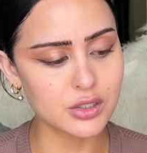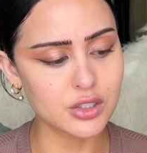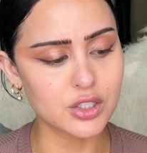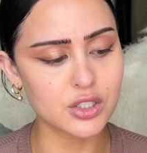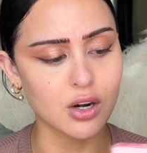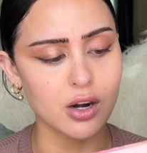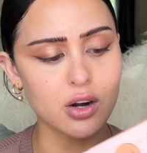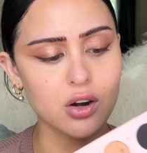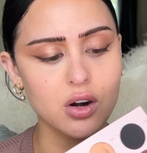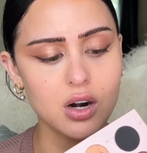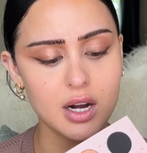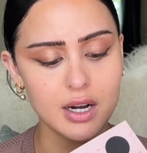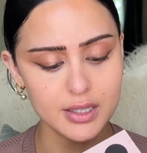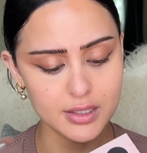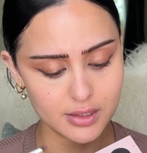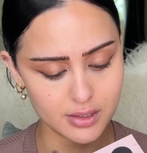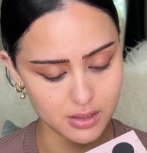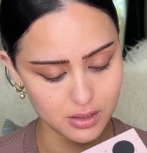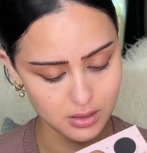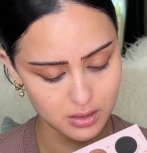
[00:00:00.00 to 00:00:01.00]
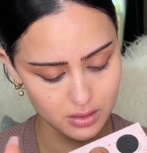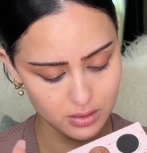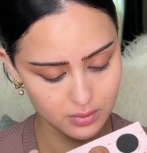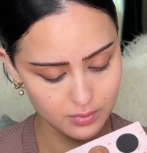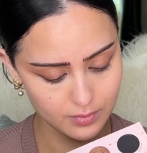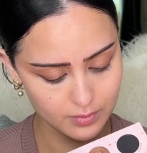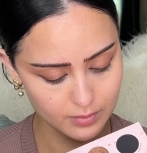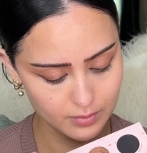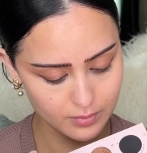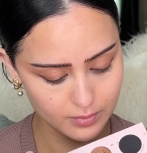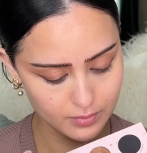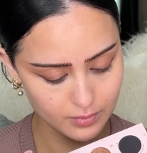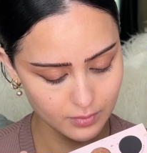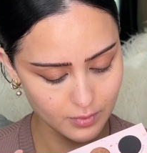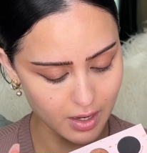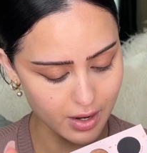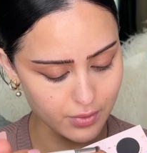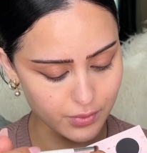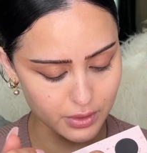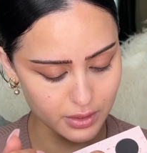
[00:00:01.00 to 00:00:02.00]
Star-Crossed.
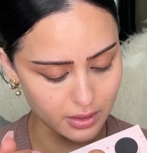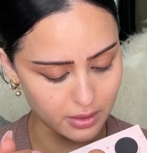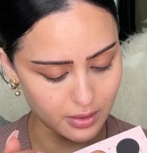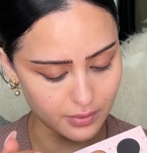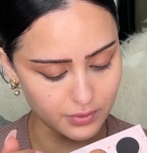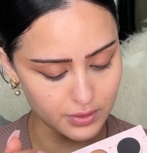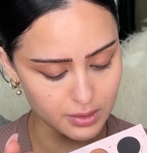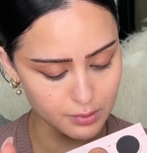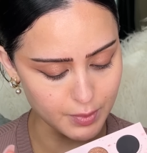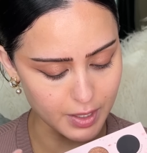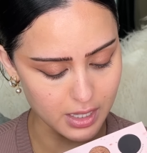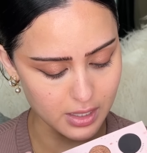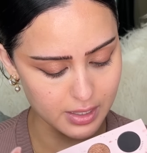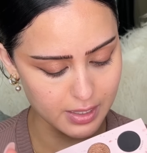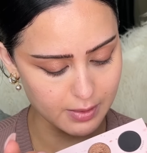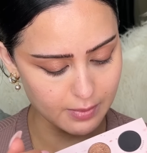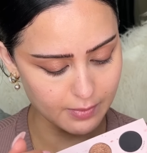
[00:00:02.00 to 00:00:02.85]
I really love this palette.